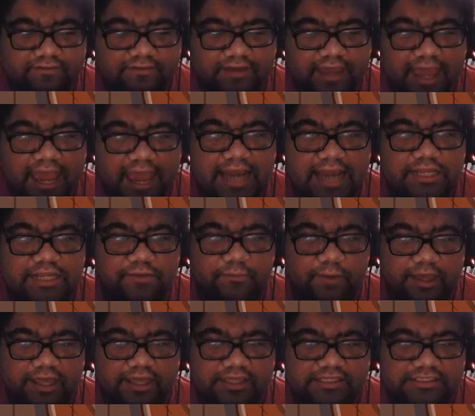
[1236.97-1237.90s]

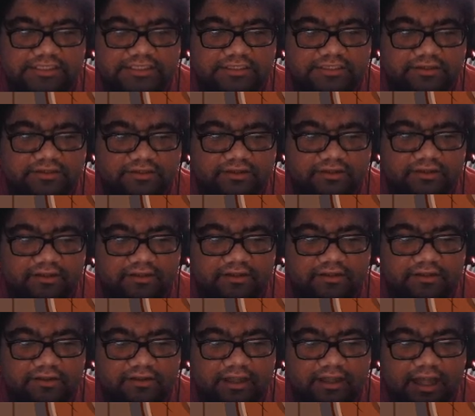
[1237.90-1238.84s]
Anyways.
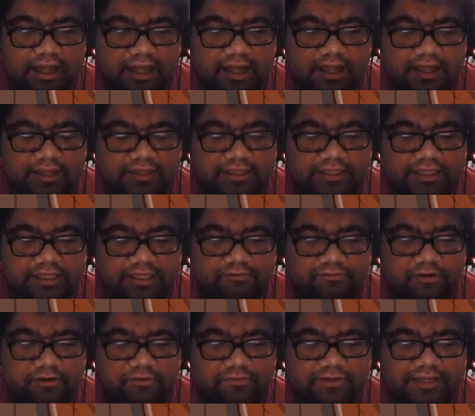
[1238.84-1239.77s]
Huh?
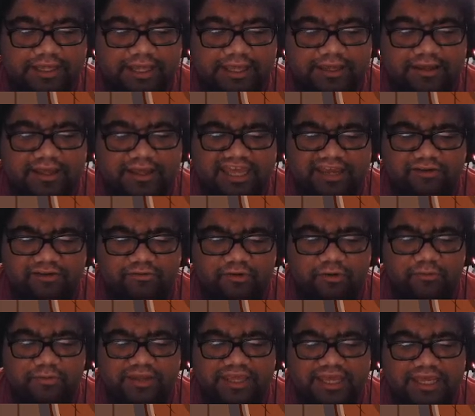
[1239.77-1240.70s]
Hero,
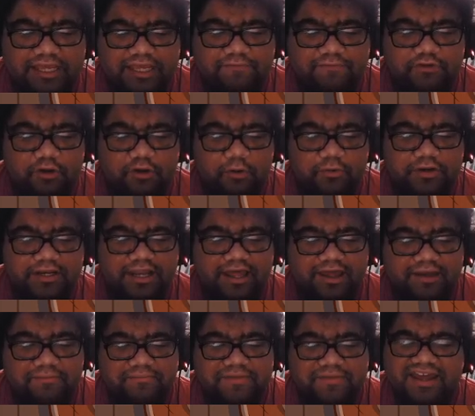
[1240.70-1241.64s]
king of
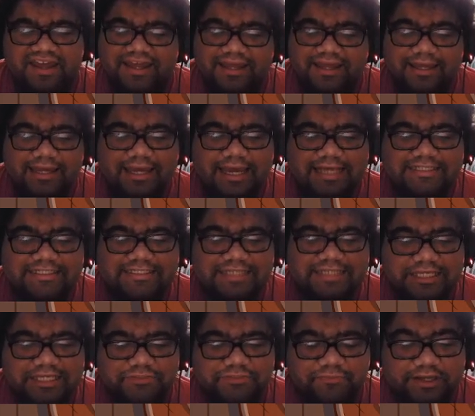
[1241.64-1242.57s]
Jotunheim has a
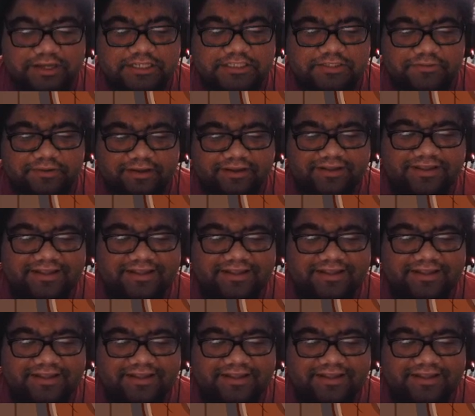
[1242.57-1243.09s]
nice ring to it.